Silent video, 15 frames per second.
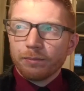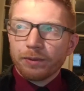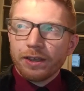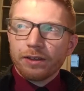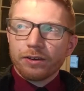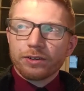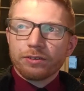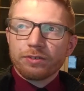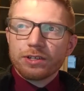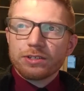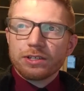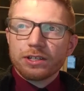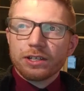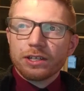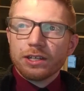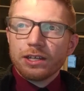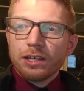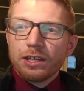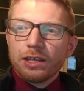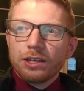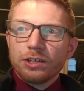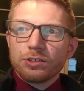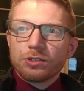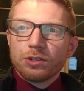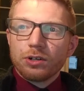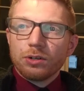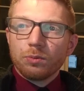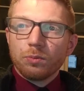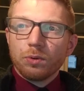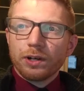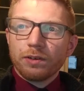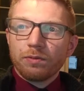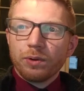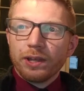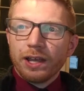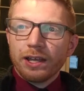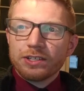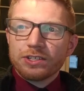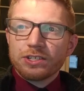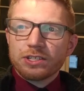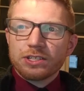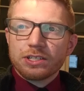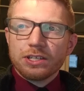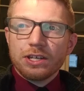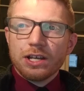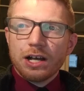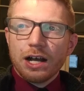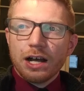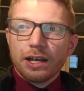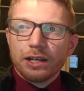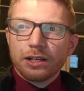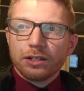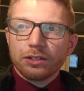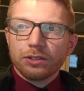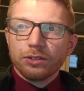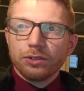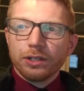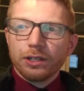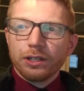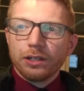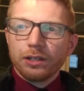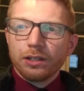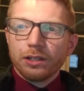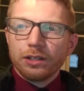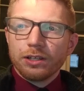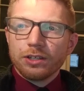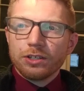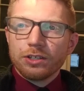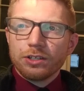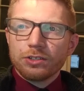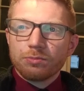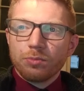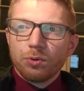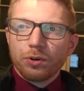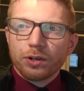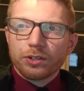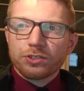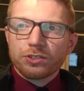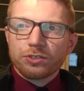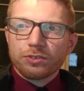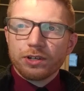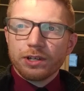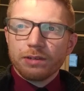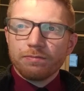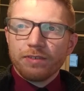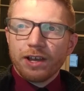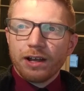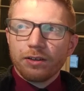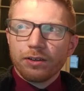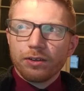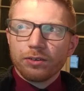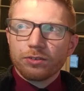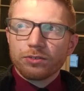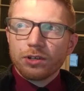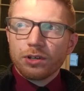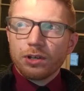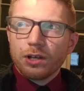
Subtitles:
characteristic is, what if we had just not included these more extreme values?